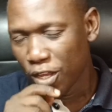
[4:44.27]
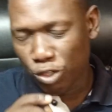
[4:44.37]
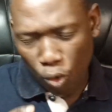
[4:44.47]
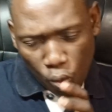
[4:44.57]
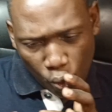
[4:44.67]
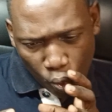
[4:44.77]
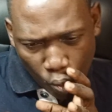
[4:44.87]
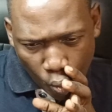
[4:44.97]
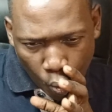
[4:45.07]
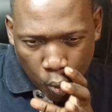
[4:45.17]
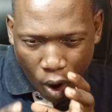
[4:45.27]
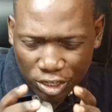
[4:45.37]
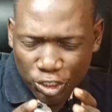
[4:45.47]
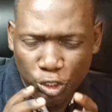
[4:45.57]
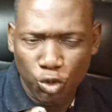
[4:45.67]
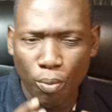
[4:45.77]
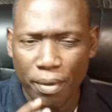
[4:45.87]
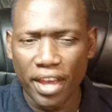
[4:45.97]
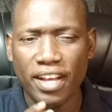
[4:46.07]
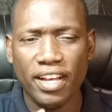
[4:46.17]
So, what do you
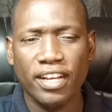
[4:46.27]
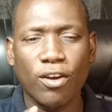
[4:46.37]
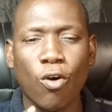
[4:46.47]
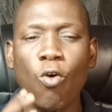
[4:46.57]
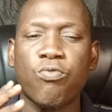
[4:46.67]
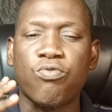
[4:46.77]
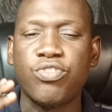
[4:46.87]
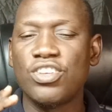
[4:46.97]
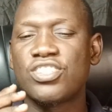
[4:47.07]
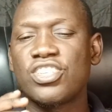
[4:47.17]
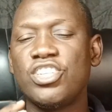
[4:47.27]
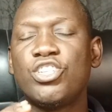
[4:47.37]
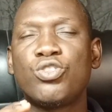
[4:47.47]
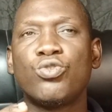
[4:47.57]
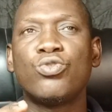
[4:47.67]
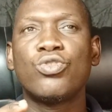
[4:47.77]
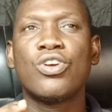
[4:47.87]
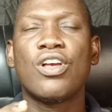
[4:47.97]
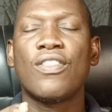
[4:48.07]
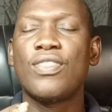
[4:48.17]
make of this issue
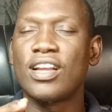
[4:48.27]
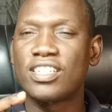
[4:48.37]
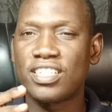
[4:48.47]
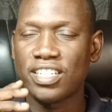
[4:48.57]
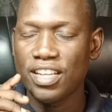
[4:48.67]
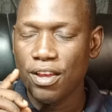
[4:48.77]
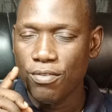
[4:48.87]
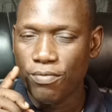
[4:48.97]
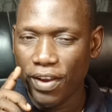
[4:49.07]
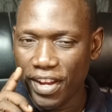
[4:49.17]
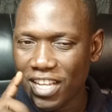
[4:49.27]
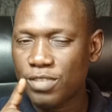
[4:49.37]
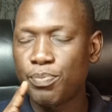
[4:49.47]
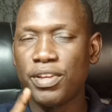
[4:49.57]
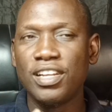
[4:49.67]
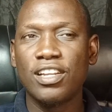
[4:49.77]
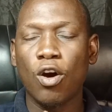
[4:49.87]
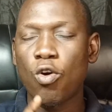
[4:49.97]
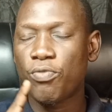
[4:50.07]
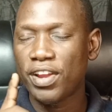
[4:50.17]
that finance bill,
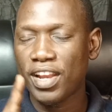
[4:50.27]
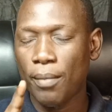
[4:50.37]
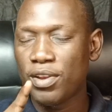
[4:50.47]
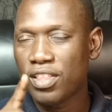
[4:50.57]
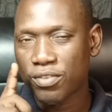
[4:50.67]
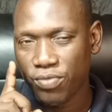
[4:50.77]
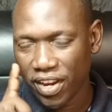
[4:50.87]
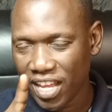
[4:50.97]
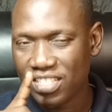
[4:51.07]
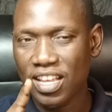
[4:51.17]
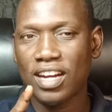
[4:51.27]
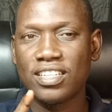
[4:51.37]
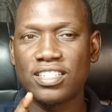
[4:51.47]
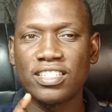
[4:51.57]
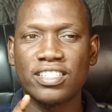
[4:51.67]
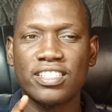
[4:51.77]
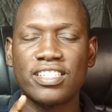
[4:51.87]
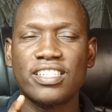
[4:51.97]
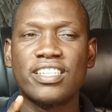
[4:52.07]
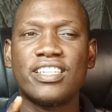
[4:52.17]
or that finance act
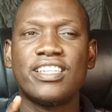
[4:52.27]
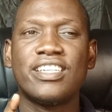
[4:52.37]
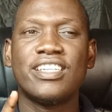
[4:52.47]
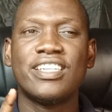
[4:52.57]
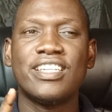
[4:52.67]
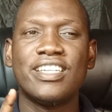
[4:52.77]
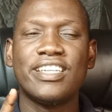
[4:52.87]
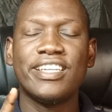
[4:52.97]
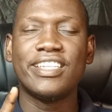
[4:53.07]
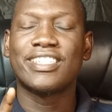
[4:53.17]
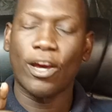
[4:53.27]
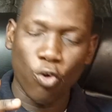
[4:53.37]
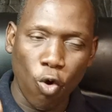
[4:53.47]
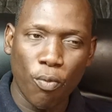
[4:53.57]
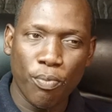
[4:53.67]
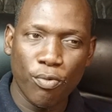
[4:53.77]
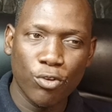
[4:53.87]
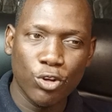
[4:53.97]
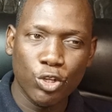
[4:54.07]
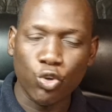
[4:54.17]
is a rope
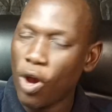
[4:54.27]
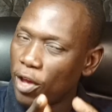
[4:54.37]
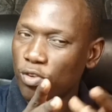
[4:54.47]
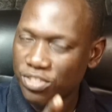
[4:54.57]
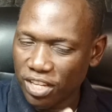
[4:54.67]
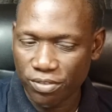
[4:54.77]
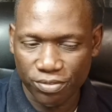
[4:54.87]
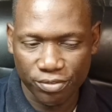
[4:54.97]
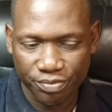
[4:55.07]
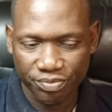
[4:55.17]
to hang yourself?